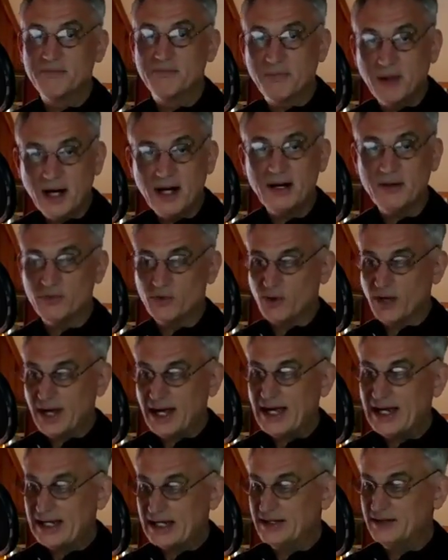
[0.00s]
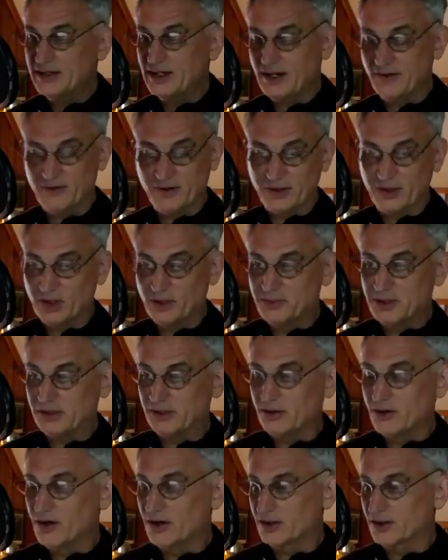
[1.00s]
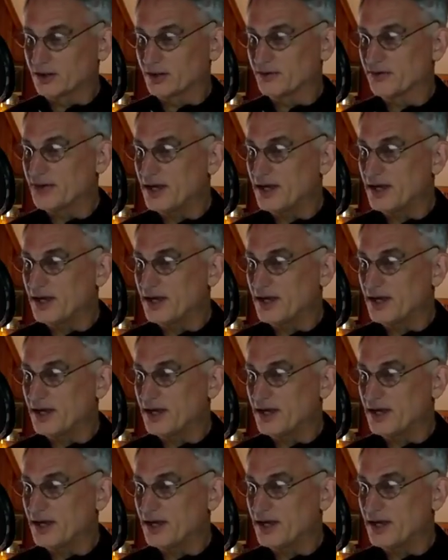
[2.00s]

but we'll hang in there for a little bit longer.